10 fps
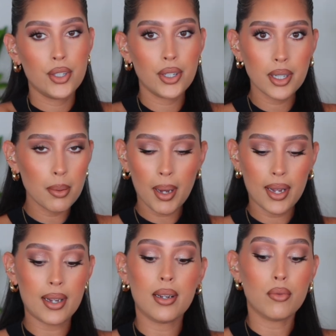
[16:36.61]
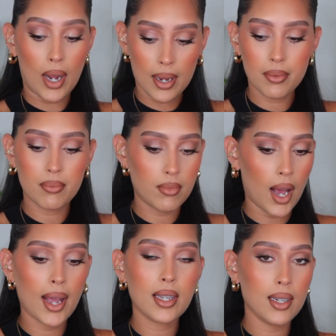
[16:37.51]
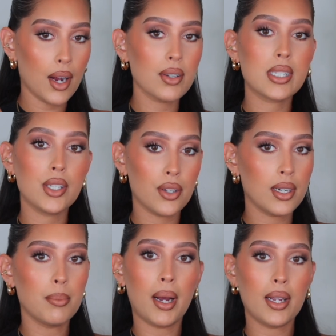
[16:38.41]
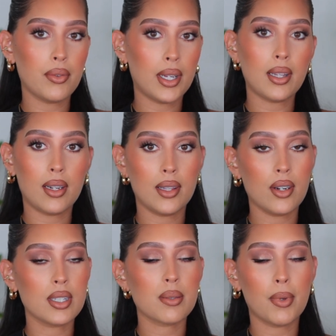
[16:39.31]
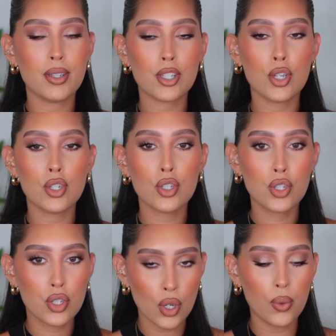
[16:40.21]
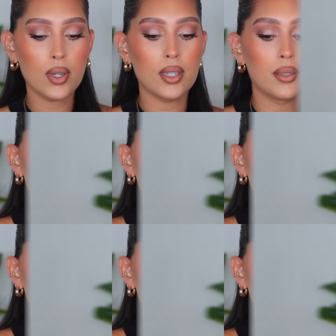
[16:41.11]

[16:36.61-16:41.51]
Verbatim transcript: You're gonna buy it. I, I can guarantee you're gonna buy it right then and there. It smells so good.